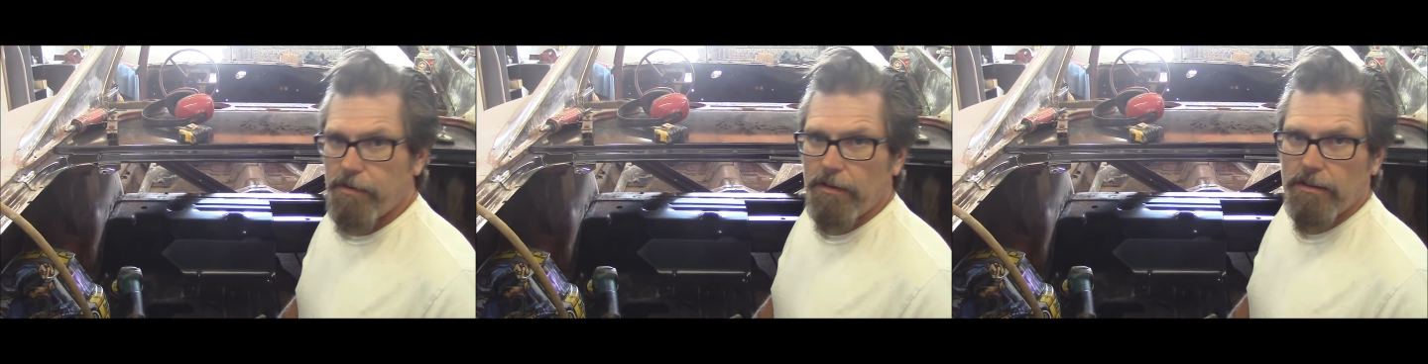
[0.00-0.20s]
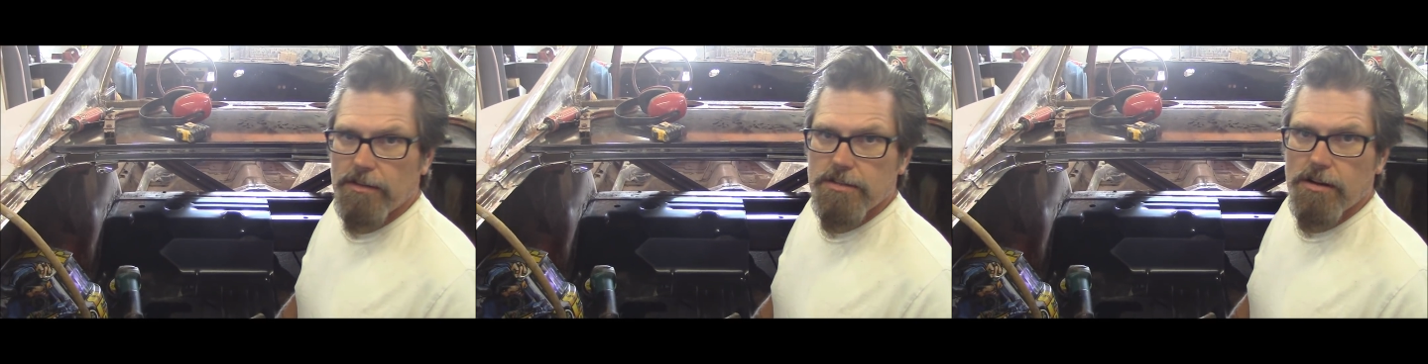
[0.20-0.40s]

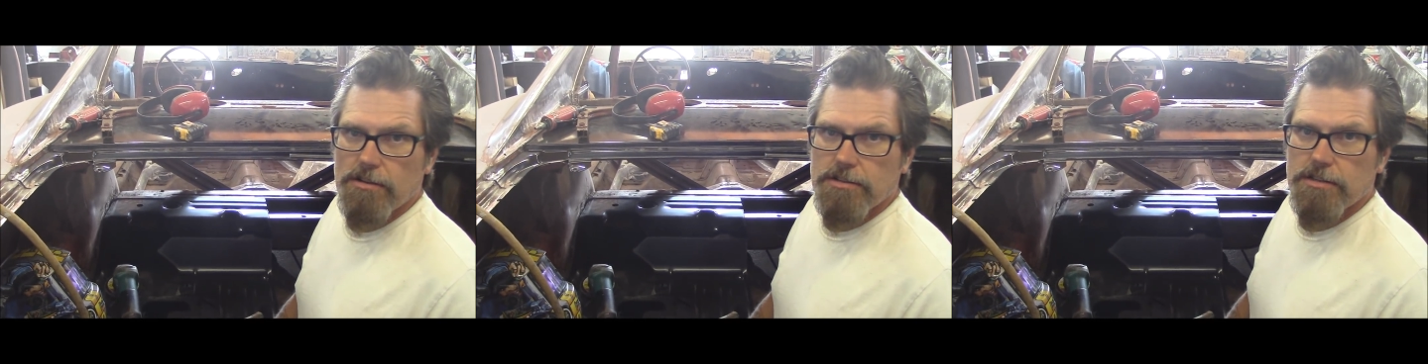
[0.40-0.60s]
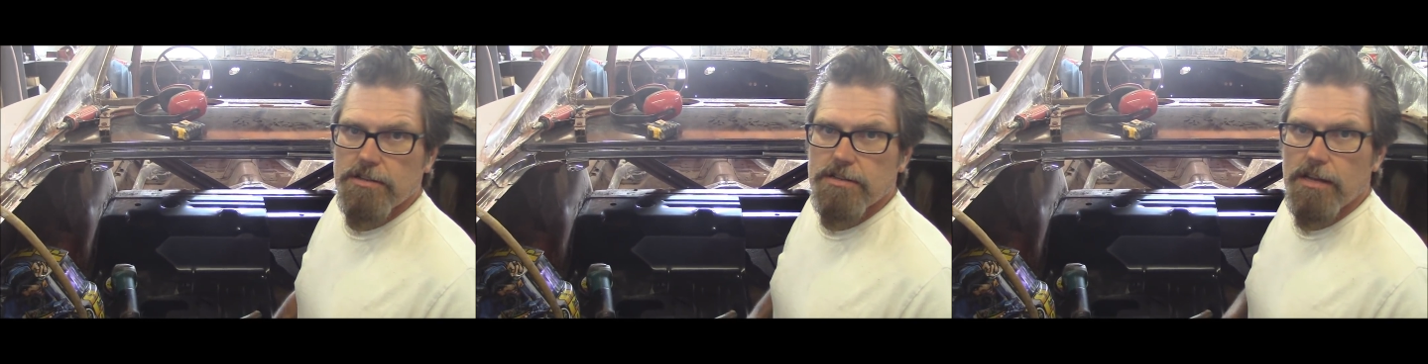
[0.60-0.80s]
car
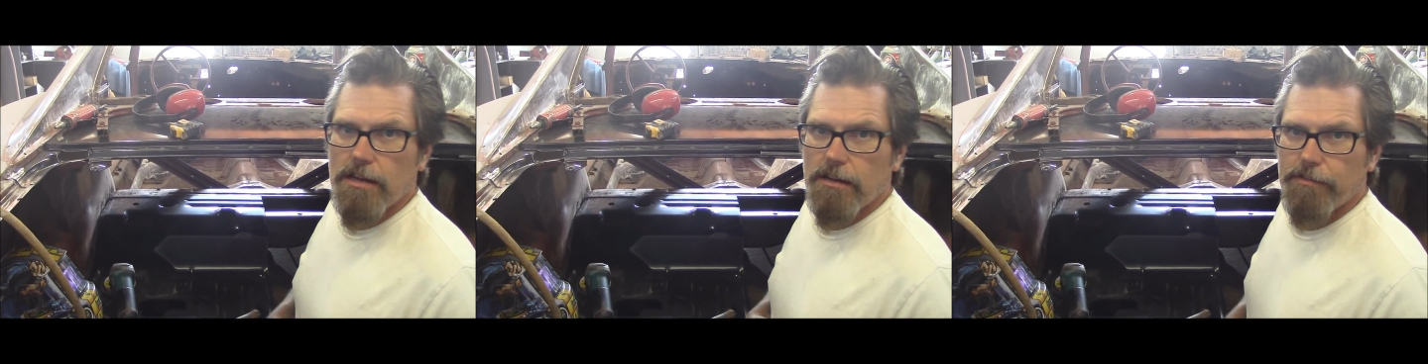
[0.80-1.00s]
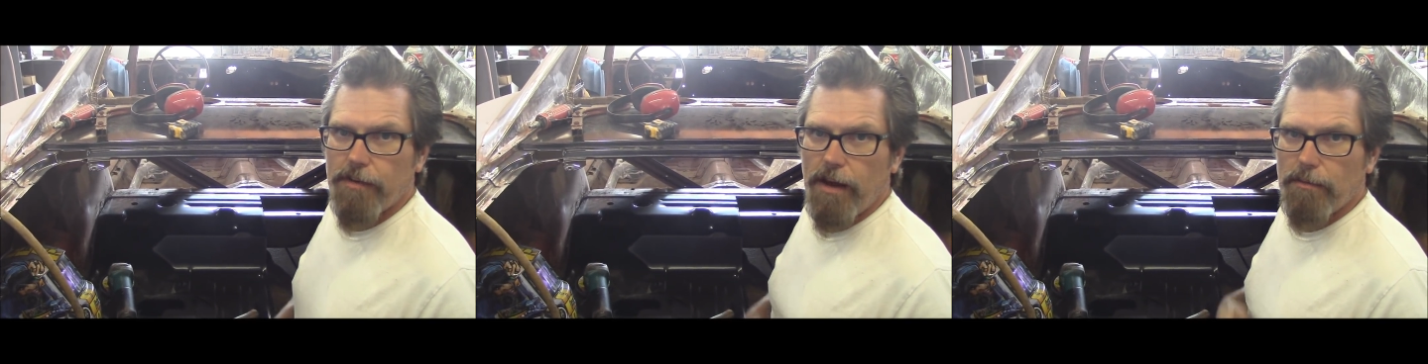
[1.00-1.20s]
is going to stay
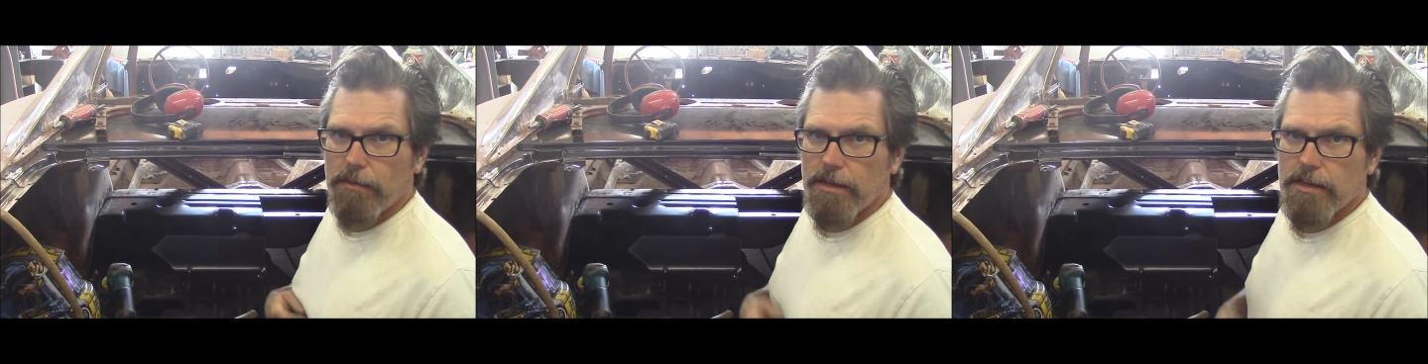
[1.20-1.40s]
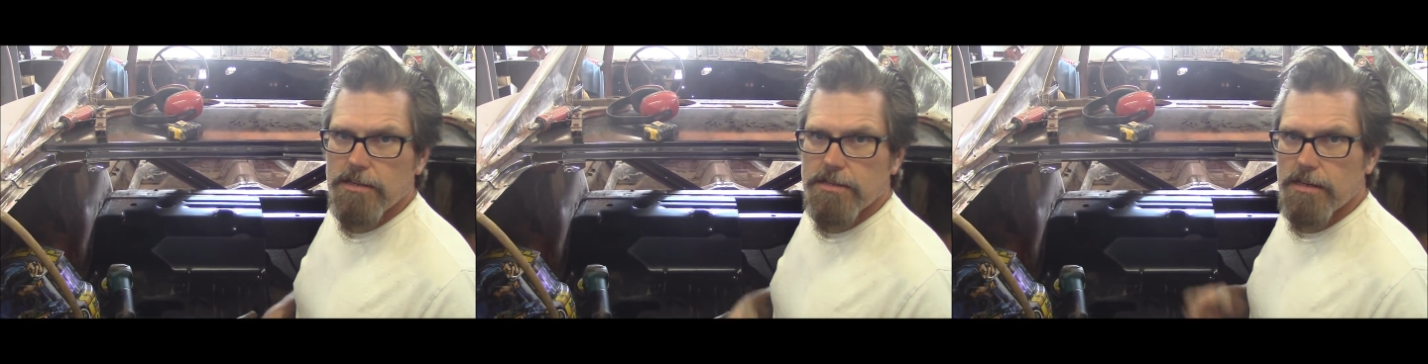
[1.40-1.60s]
in the
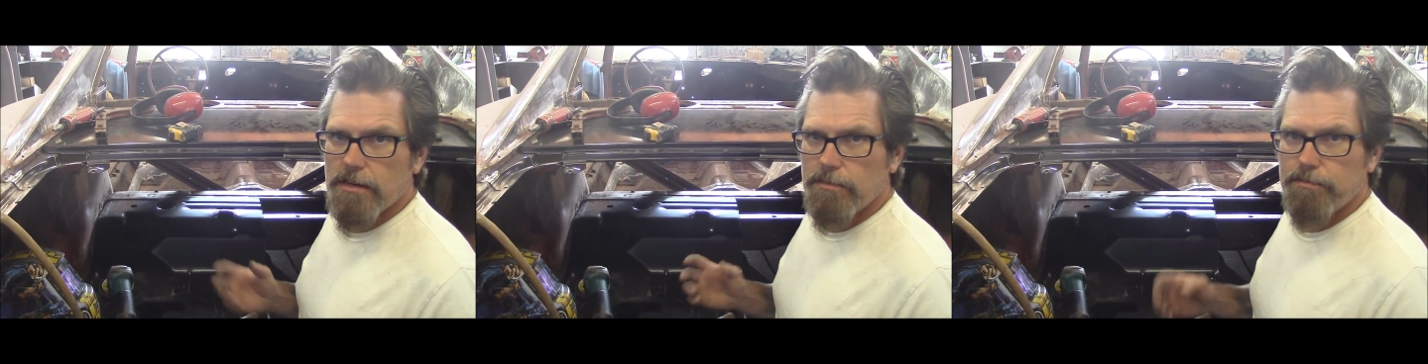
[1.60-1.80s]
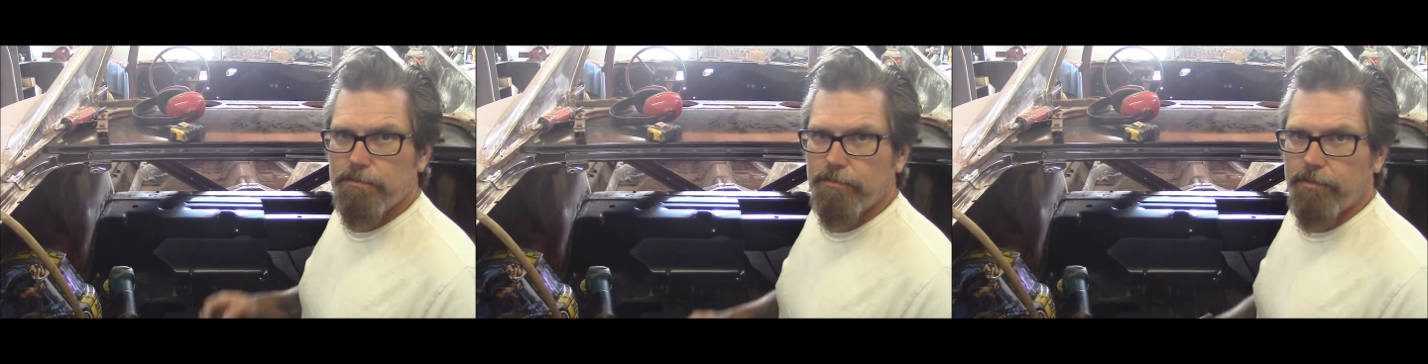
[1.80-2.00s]
family, he said,
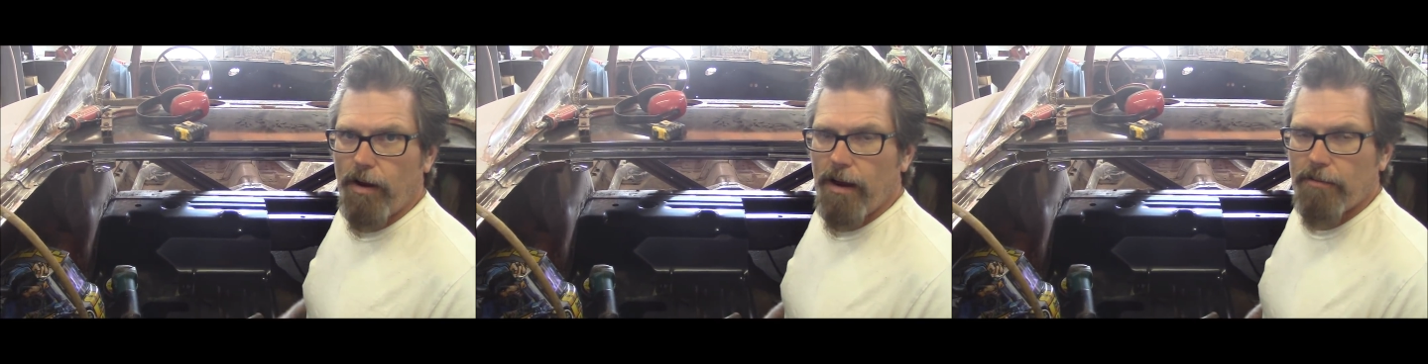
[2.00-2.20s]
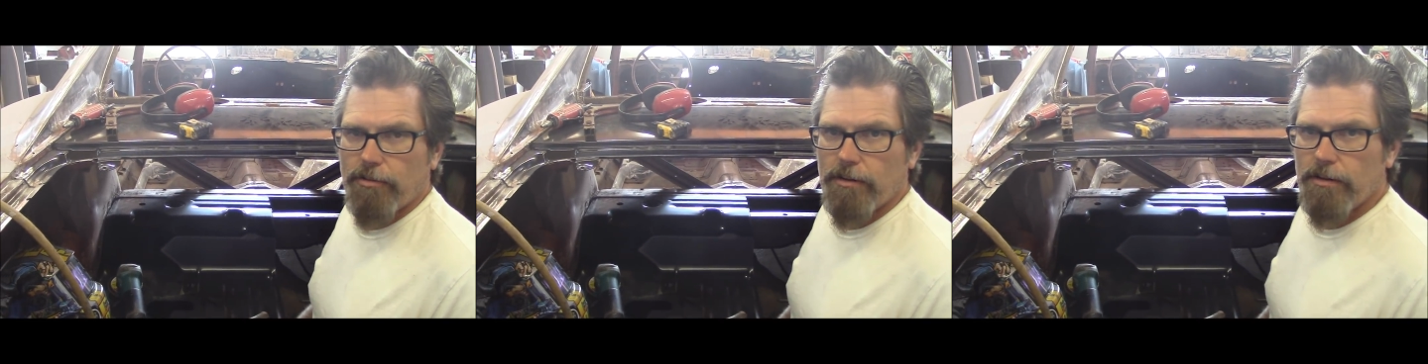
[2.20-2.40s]

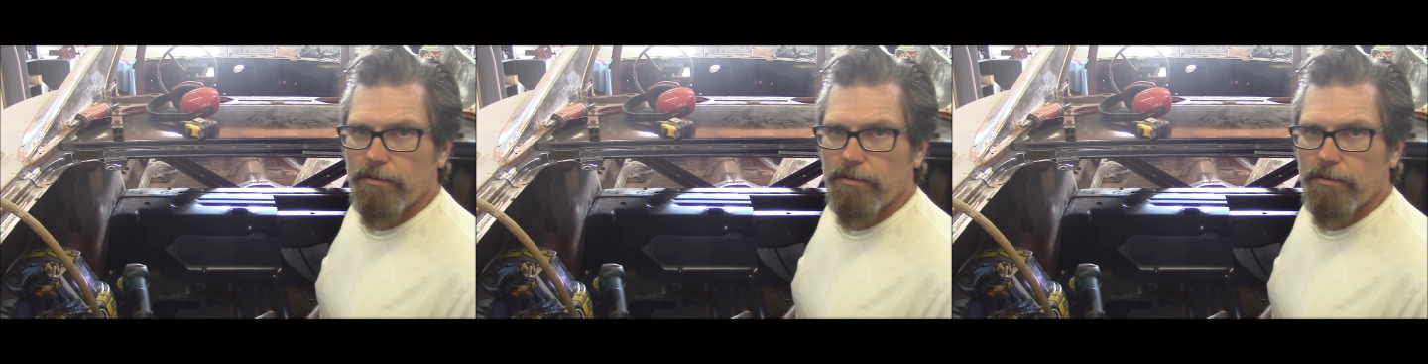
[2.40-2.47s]
forever.